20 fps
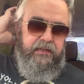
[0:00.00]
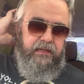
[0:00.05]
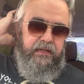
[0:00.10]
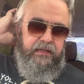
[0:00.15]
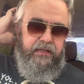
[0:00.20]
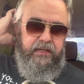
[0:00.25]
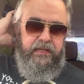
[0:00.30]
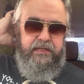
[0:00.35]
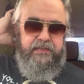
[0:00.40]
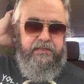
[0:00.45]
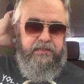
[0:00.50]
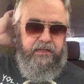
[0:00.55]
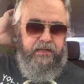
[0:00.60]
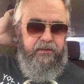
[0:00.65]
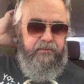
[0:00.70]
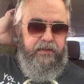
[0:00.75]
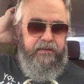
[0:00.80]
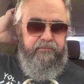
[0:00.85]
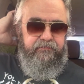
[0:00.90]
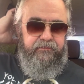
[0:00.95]
in this.
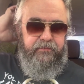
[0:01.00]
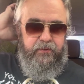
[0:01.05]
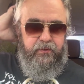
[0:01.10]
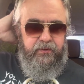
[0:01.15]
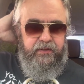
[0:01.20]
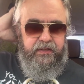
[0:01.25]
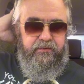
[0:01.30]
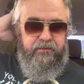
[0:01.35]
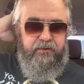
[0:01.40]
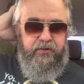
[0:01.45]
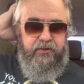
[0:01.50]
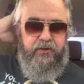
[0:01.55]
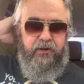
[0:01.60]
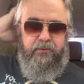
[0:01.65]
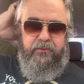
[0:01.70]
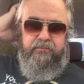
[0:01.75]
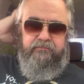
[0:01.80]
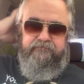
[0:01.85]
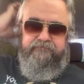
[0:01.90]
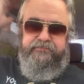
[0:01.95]
Anyway, go and a
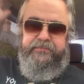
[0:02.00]
go.